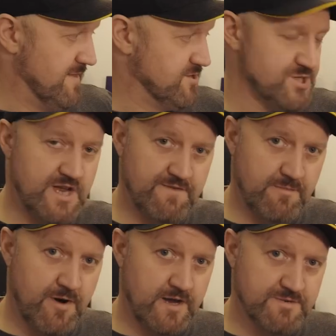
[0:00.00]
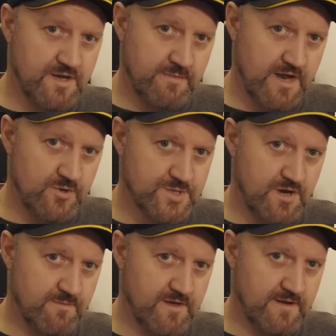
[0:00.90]
So first we're going to take a look at the
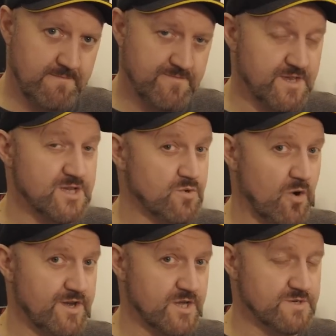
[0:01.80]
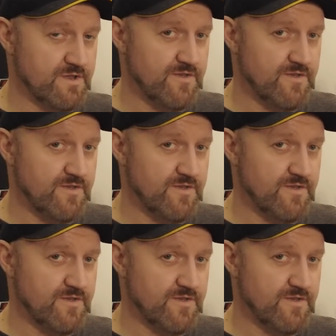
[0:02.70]
specs in this PC build,